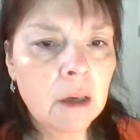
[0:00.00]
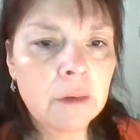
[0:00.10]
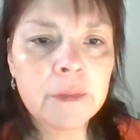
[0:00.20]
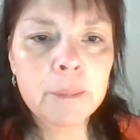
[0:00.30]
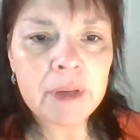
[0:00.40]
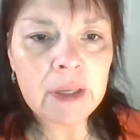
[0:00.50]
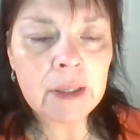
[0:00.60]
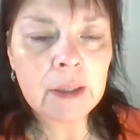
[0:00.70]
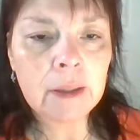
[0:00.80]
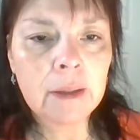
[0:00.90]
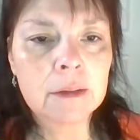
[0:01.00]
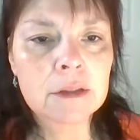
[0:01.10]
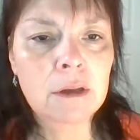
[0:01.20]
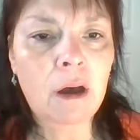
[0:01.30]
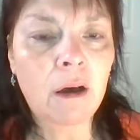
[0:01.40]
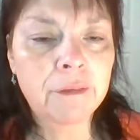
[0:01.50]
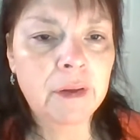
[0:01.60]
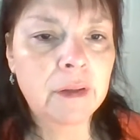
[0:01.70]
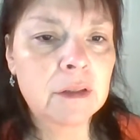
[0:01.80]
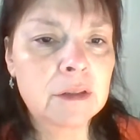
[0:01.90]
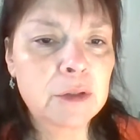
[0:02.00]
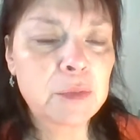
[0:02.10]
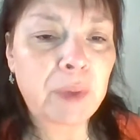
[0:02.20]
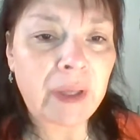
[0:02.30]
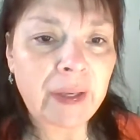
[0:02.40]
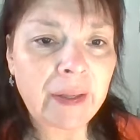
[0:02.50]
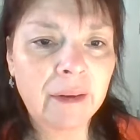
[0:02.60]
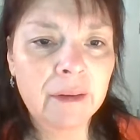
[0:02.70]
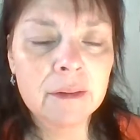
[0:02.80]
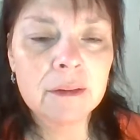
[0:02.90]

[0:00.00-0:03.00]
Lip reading: of the beating and the scoffing, the spitting,